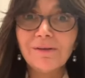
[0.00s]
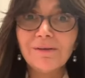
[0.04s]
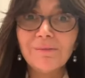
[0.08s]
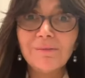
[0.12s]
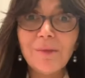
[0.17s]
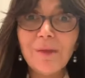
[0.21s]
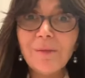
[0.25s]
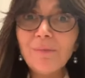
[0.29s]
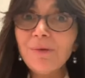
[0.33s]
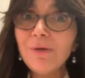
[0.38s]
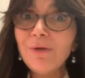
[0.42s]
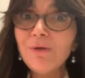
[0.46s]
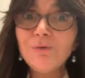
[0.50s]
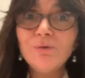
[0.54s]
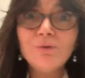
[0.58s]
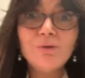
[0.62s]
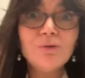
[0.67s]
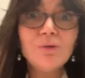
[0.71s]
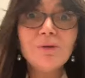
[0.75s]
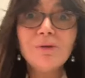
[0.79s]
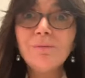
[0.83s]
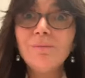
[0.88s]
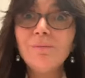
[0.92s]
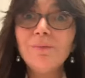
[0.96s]
Maybe you
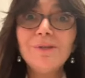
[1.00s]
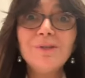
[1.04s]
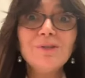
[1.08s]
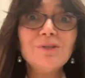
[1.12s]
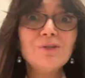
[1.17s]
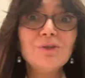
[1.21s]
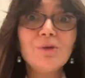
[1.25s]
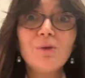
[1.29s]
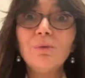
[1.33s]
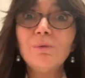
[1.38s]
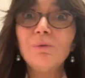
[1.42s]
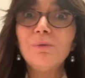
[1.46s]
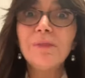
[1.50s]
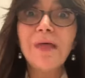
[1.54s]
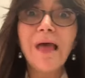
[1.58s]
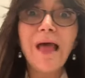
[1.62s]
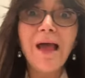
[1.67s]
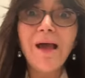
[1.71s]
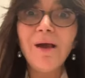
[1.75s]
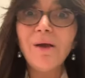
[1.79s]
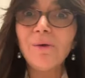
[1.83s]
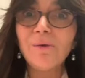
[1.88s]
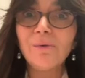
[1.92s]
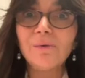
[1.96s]
shouldn't have been so
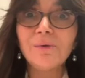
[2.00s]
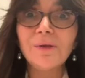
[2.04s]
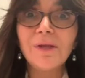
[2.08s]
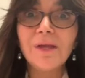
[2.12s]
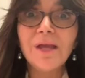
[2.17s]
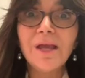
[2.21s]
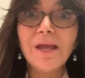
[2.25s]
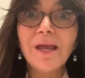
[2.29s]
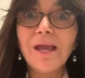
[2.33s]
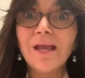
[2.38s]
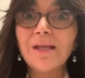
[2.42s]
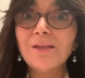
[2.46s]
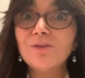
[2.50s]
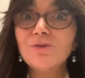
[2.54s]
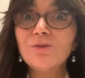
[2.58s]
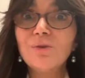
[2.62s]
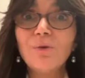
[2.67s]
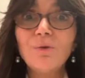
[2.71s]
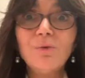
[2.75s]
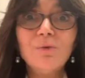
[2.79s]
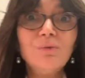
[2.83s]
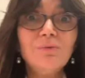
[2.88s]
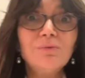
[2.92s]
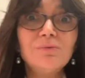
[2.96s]
loud and
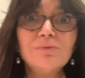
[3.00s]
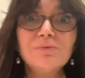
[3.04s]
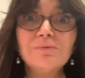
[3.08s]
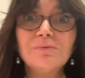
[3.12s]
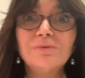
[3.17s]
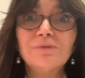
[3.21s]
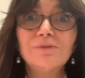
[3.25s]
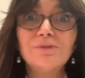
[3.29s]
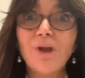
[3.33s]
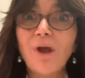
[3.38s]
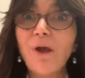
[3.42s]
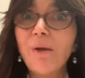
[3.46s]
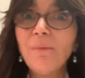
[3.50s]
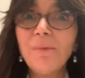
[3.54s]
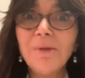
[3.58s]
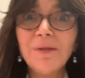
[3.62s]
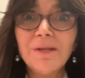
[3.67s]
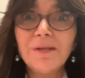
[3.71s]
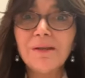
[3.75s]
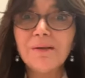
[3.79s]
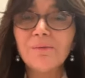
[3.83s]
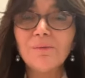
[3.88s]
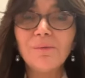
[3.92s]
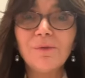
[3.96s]
so
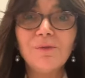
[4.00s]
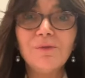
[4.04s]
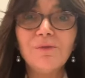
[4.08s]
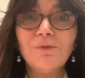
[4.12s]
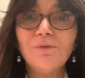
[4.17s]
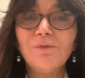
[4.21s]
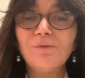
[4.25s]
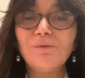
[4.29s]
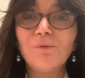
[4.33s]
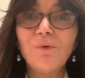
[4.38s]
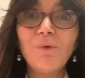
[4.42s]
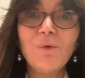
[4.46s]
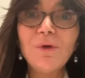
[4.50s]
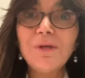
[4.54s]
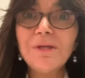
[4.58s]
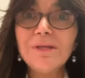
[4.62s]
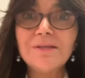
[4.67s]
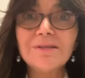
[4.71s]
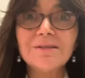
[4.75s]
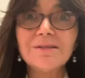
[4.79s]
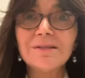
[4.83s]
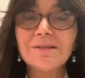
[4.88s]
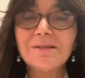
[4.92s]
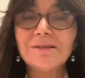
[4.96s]
dominant with your
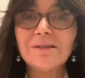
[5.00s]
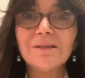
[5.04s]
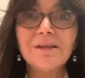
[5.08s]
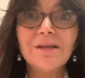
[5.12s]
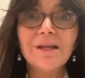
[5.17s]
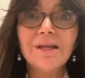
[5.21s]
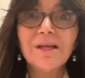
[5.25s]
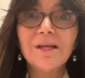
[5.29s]
voice and